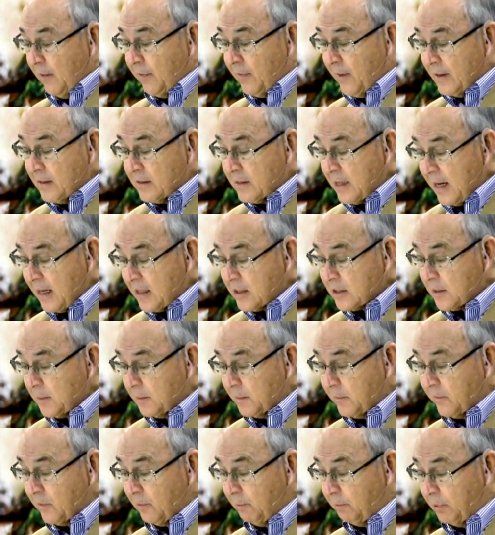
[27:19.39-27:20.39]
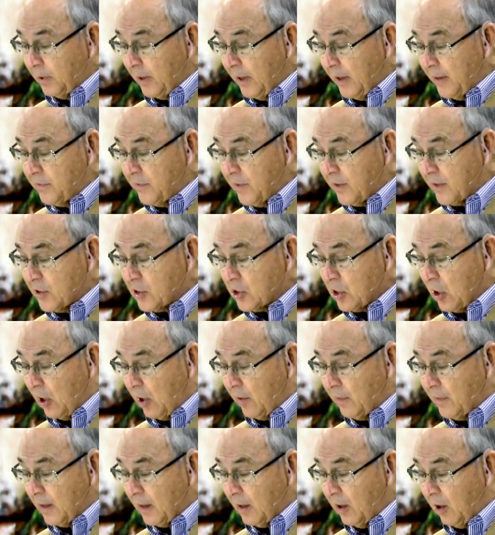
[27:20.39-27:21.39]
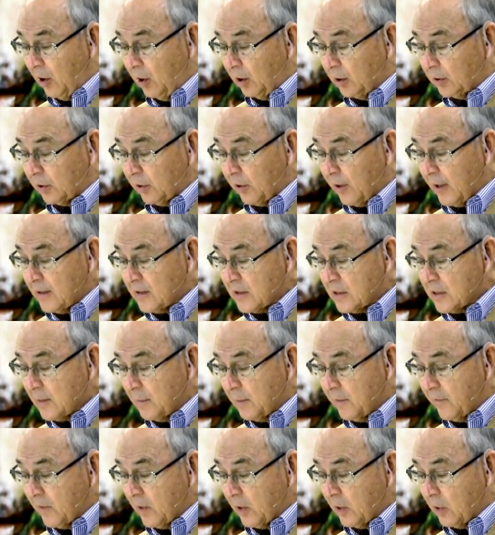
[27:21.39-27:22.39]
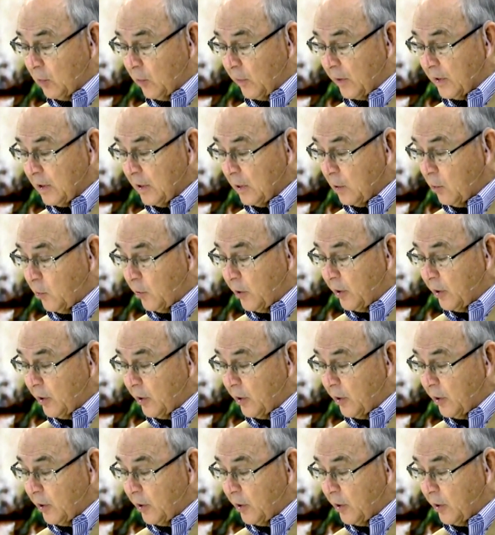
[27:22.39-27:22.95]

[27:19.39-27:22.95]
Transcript: Then take some of the blood that is on the altar and some of the anointing